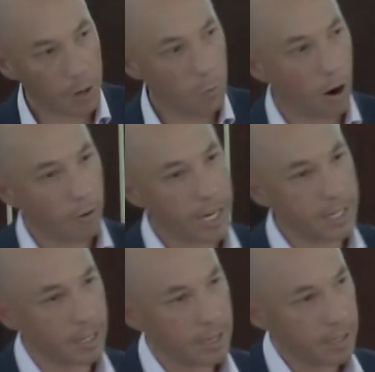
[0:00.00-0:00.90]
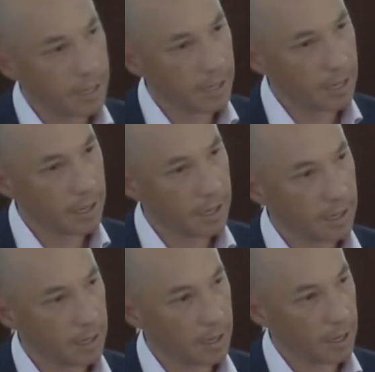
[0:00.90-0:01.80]
we worried
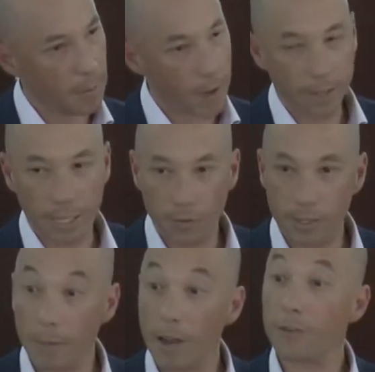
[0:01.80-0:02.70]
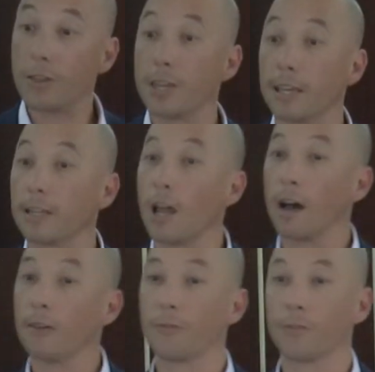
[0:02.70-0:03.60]
about giving them everything in
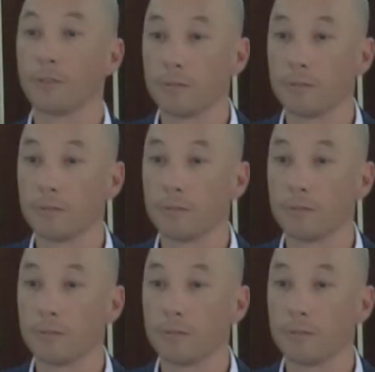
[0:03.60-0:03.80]
life?